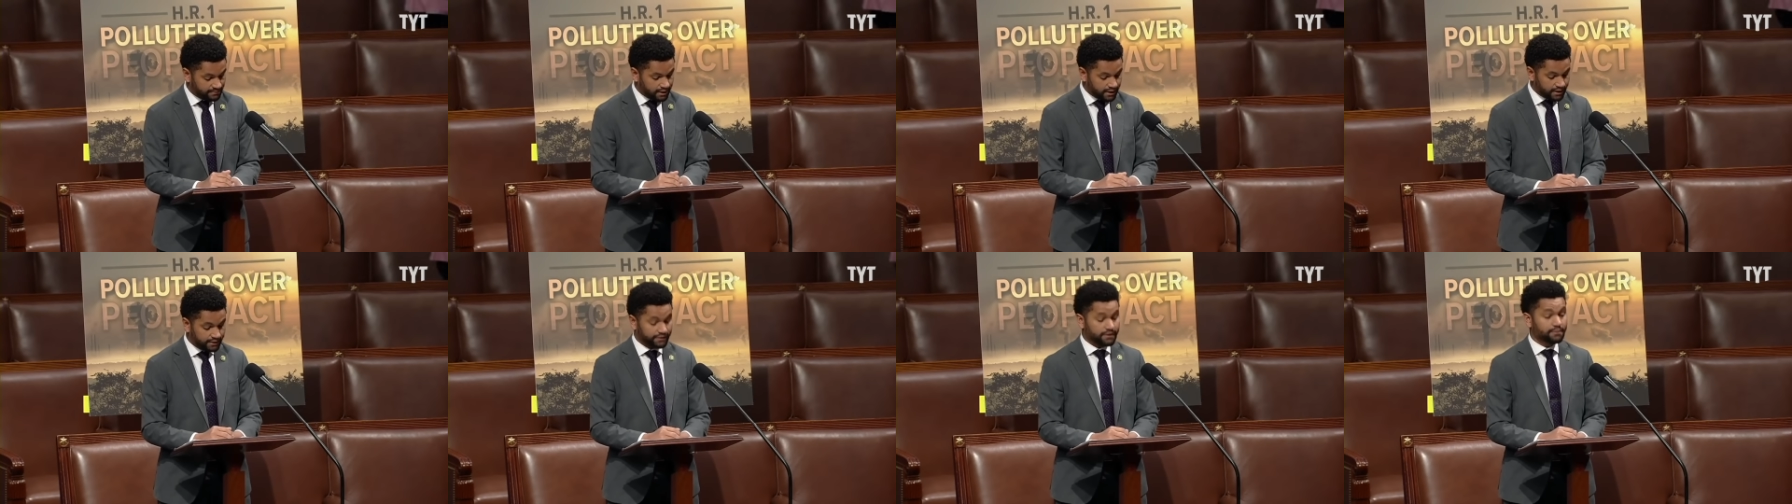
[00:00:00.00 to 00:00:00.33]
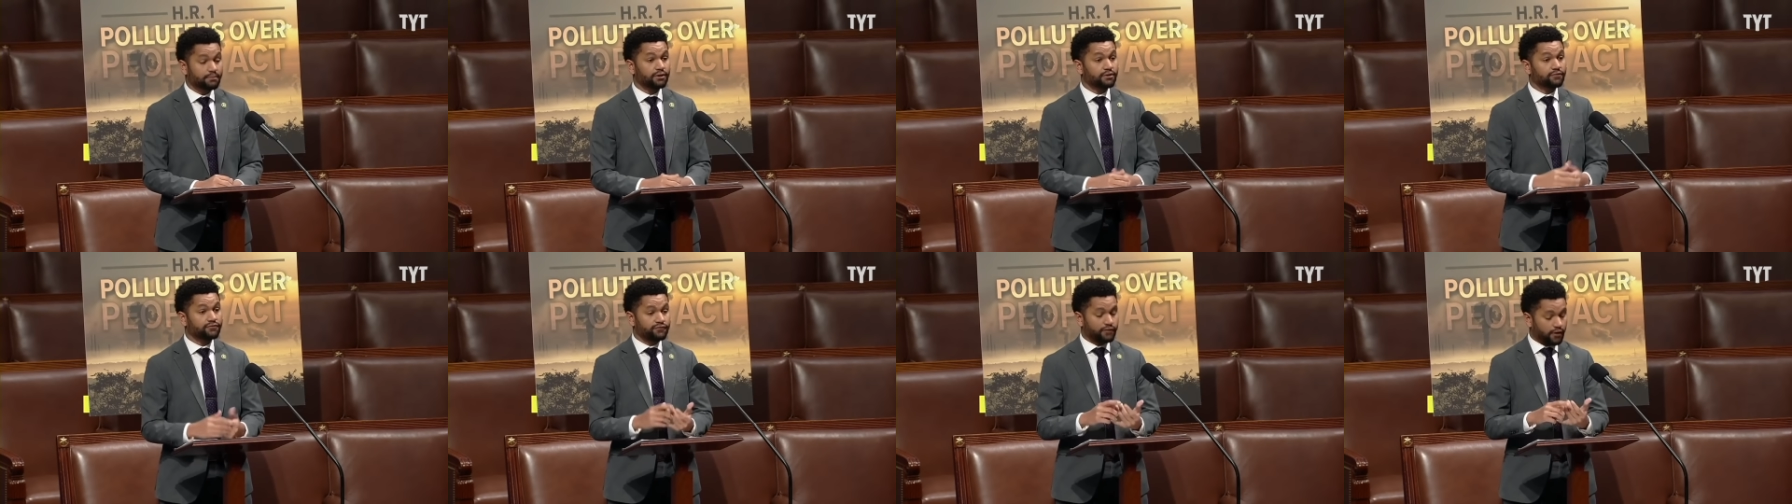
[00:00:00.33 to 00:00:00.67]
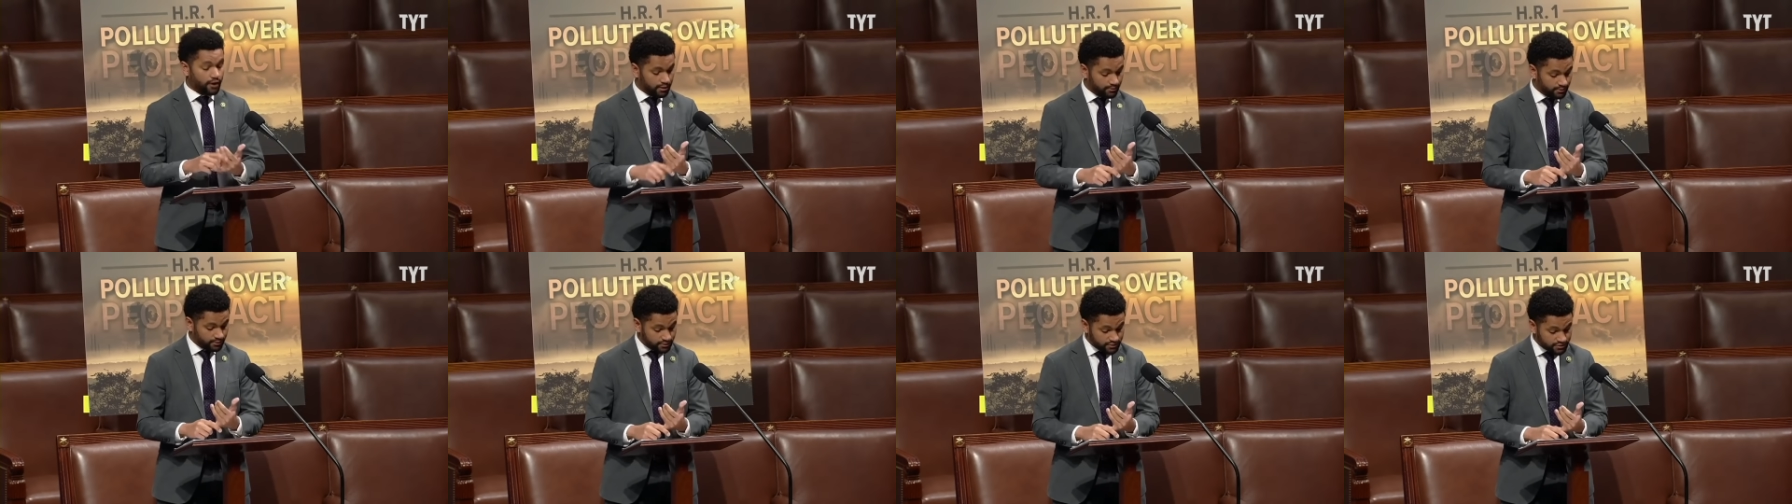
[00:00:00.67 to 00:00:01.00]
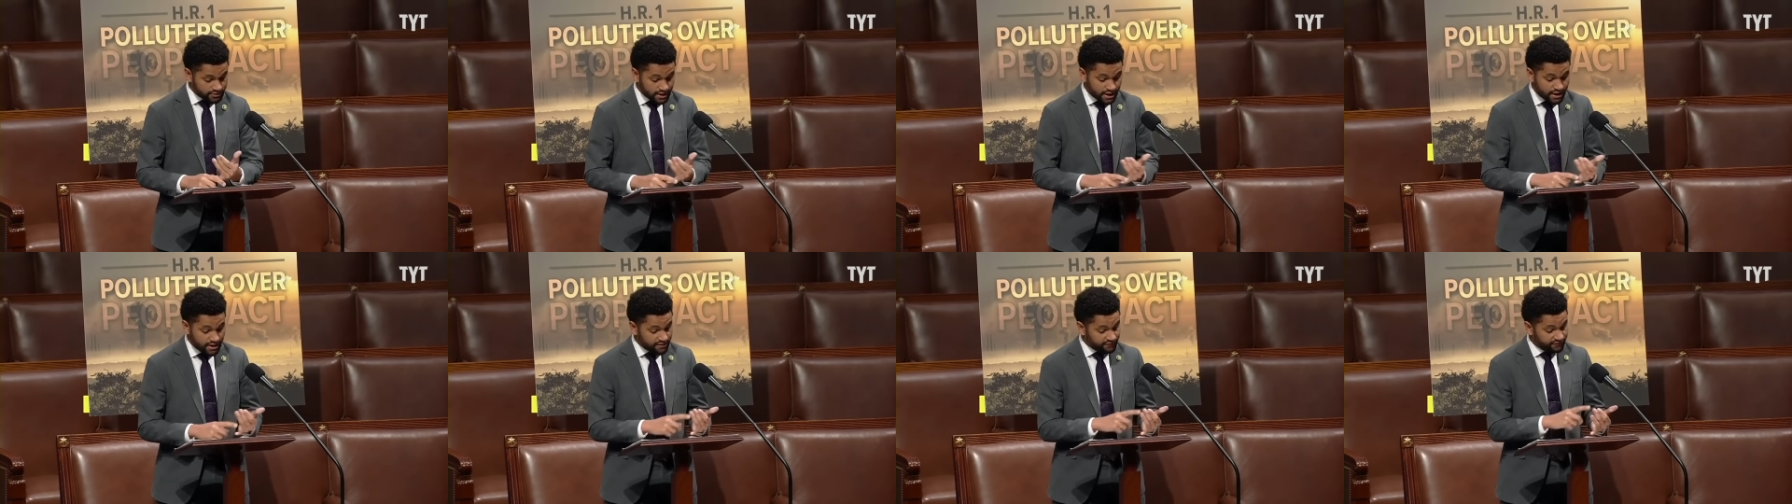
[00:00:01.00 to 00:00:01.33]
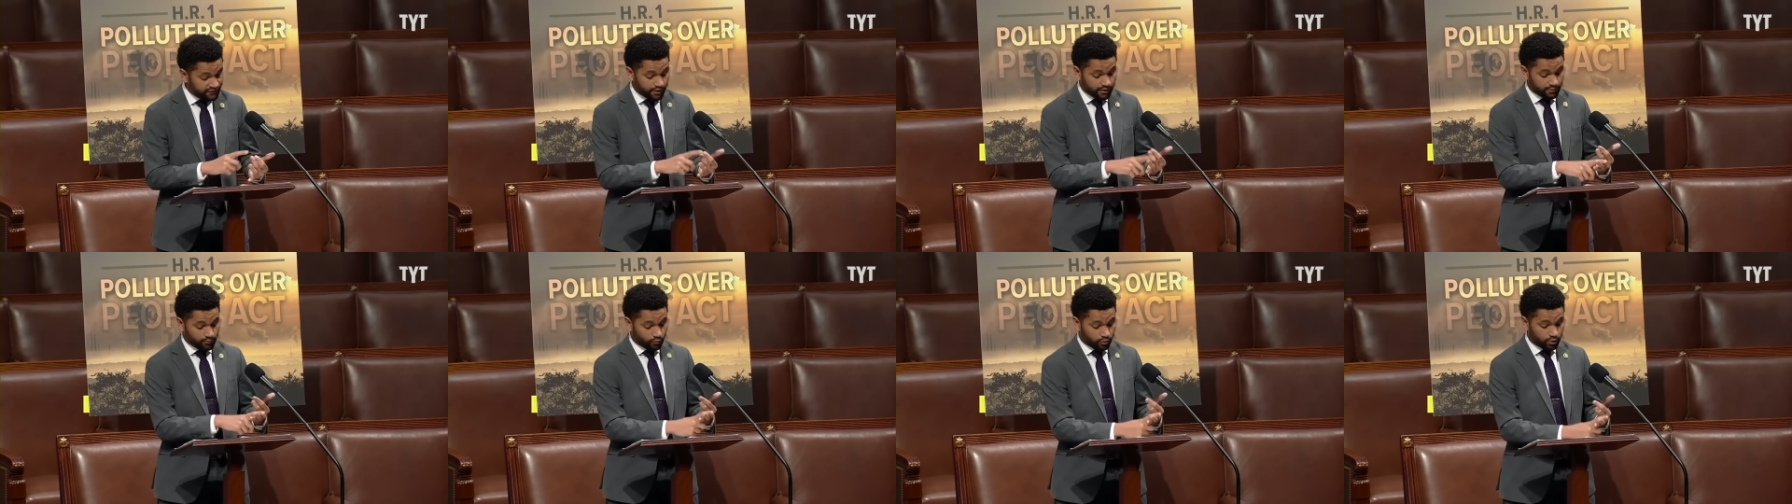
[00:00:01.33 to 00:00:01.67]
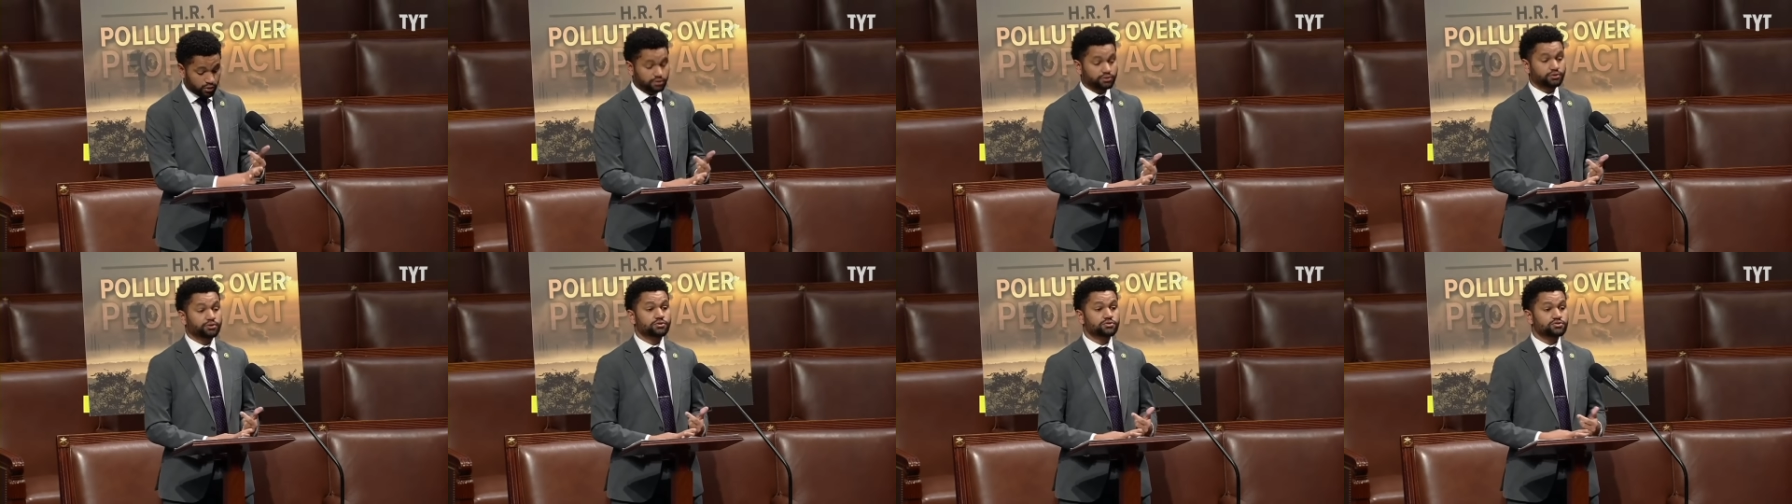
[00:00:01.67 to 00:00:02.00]
Among them are farmers, farm
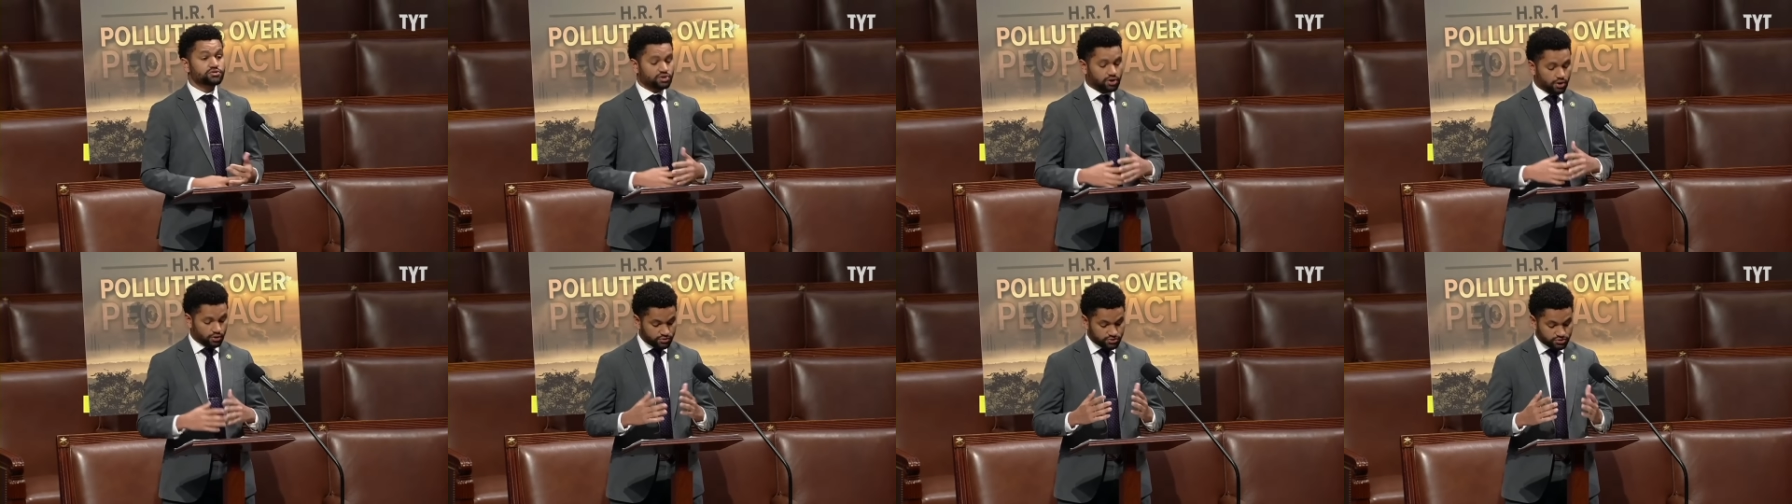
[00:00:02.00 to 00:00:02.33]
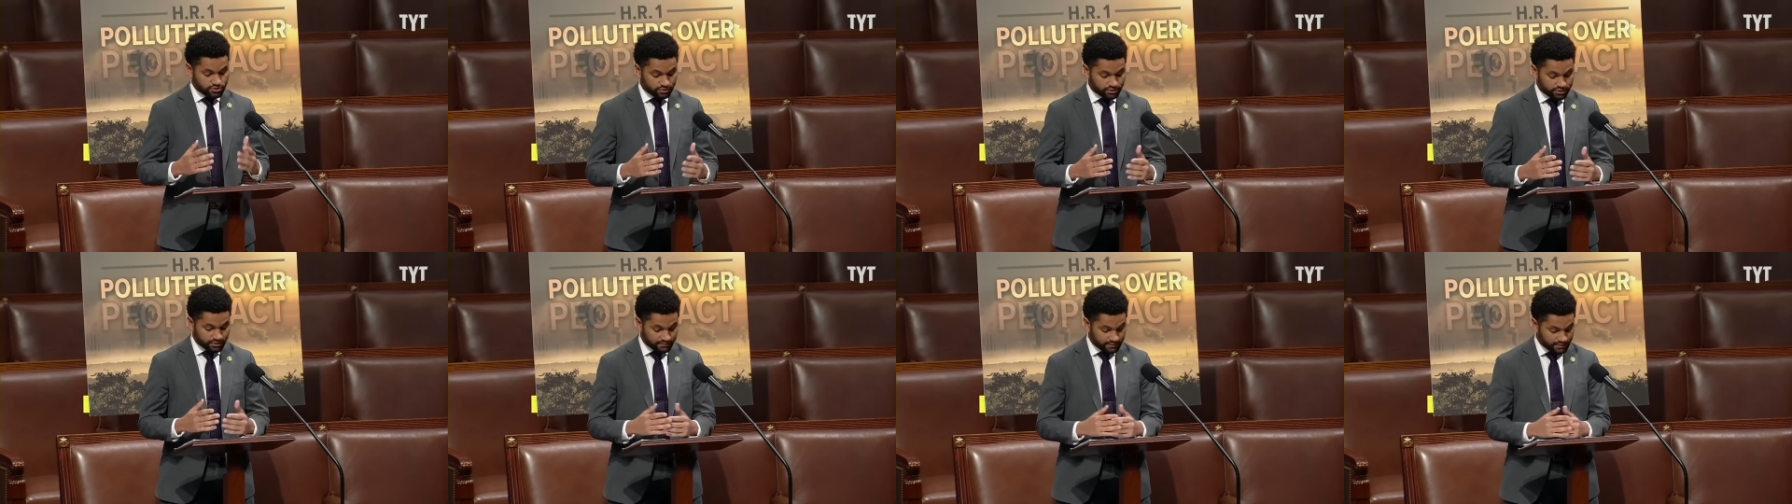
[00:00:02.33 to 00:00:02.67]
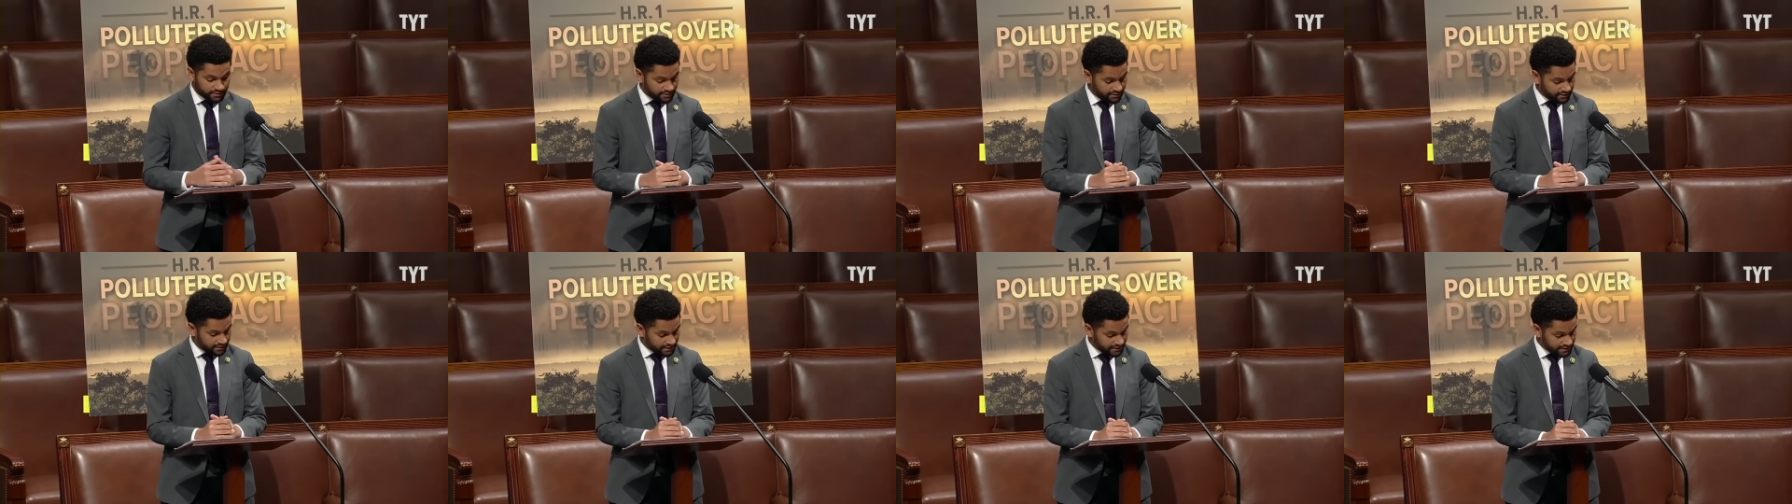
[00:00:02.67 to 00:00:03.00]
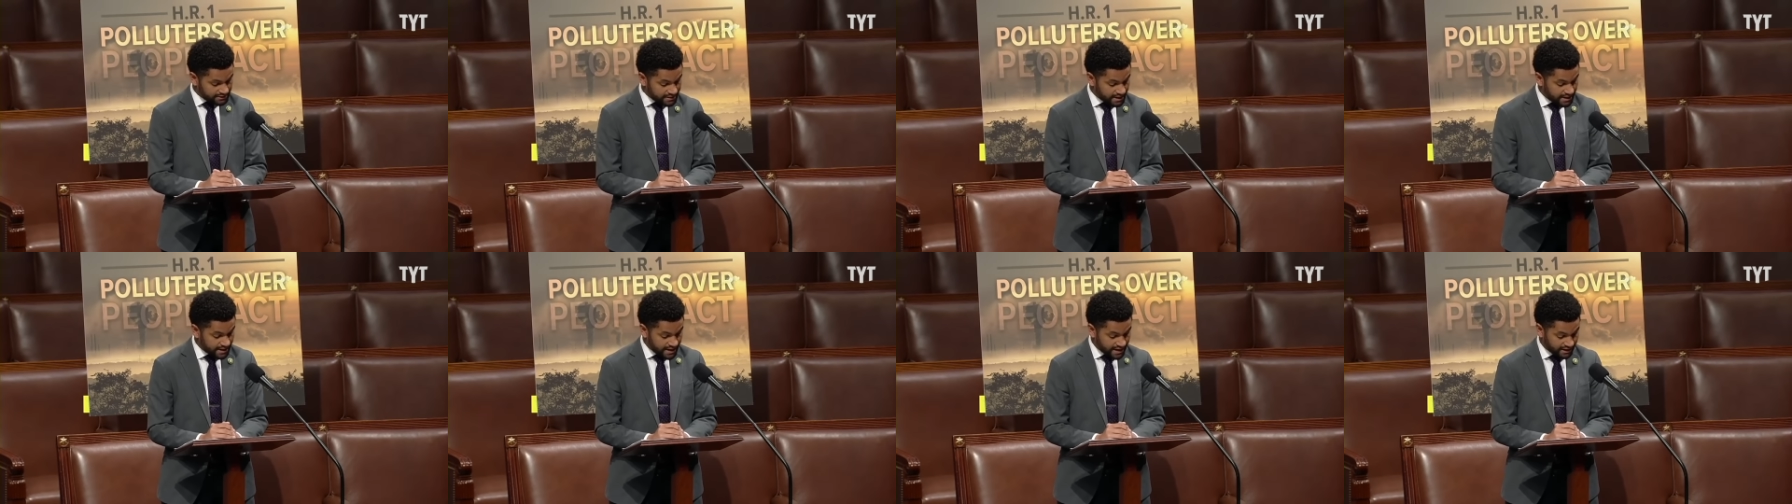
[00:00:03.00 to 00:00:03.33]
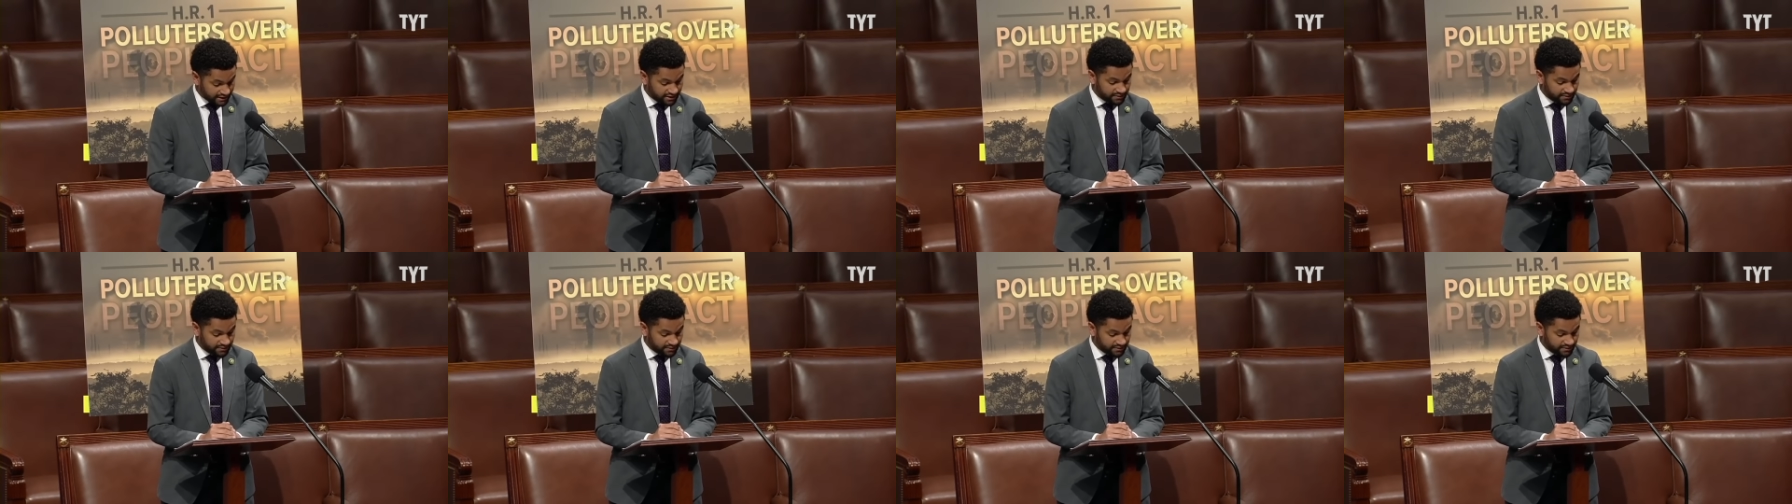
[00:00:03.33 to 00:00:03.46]
workers, coastal communities,